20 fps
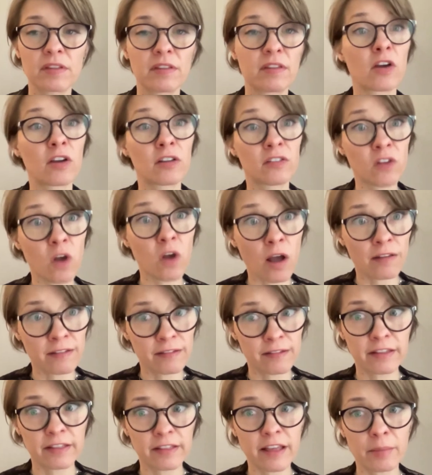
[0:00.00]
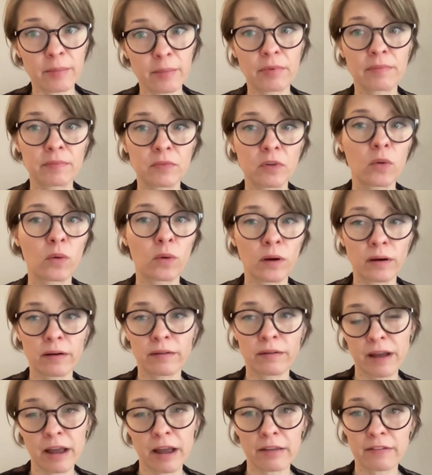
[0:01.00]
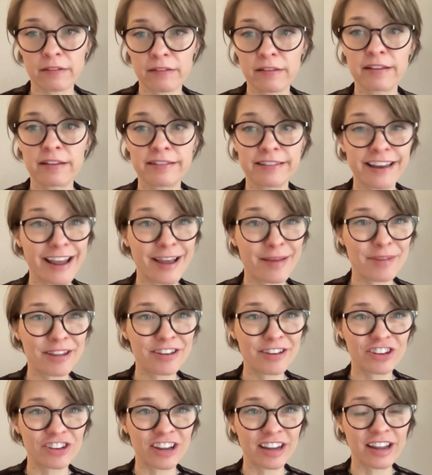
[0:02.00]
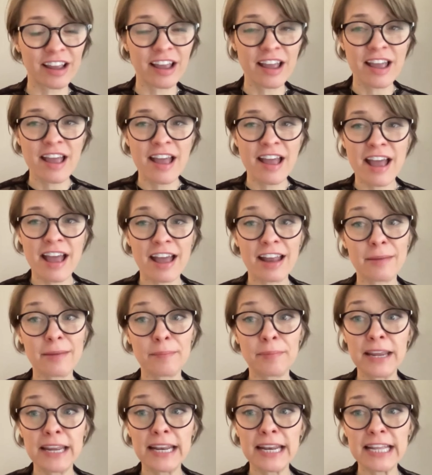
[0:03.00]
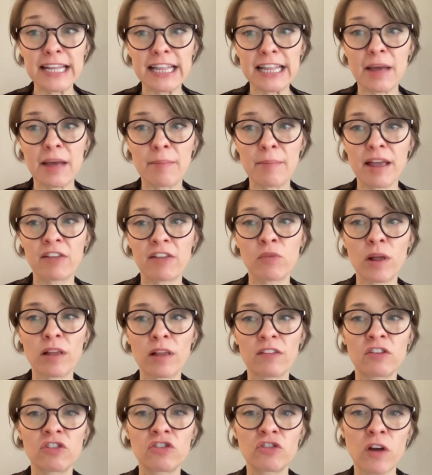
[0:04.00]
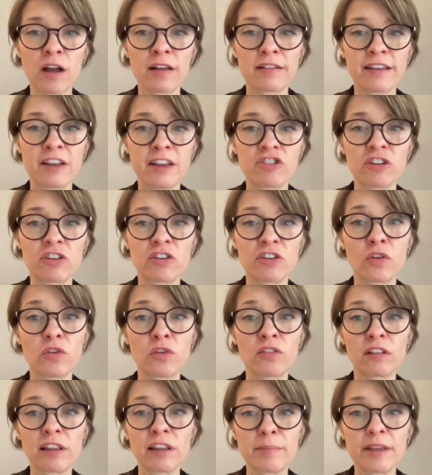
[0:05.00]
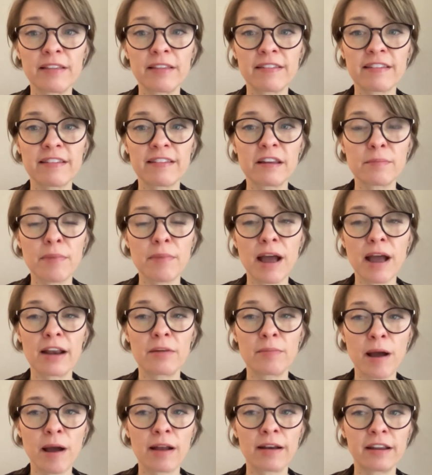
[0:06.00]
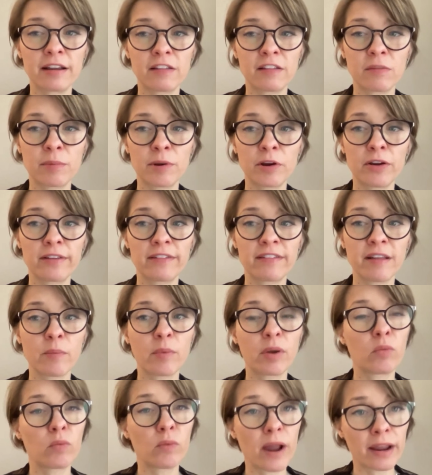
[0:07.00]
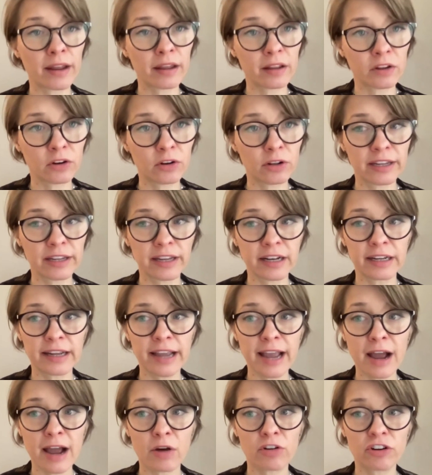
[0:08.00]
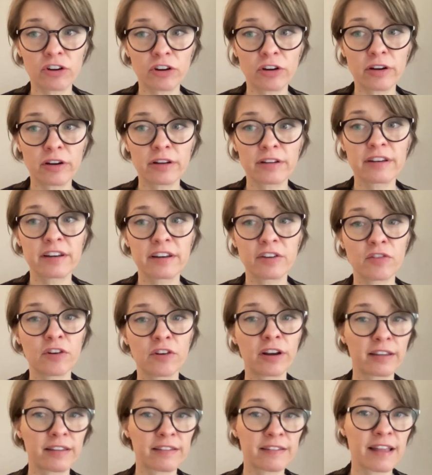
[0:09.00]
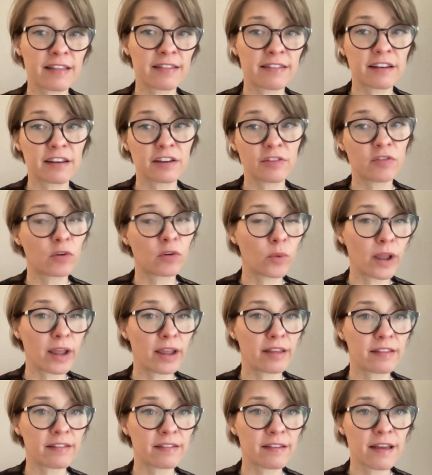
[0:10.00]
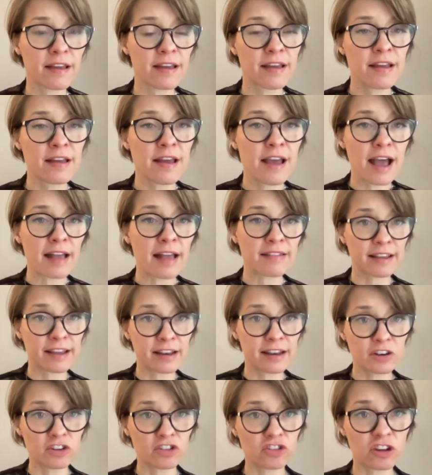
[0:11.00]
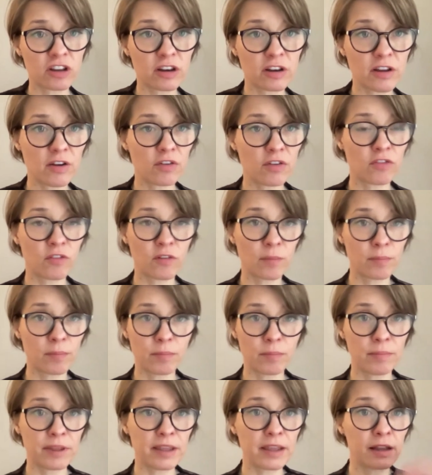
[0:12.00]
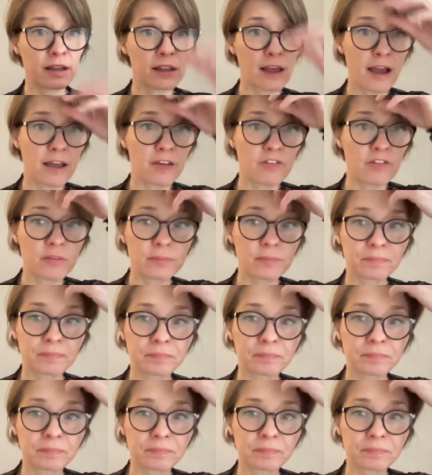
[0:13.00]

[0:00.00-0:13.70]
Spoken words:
exhausting them, or us, damaging and impeding them, as well as to draw attention to those limits in mind-body experience that we regularly encounter to different extents in different ways as a condition of being alive.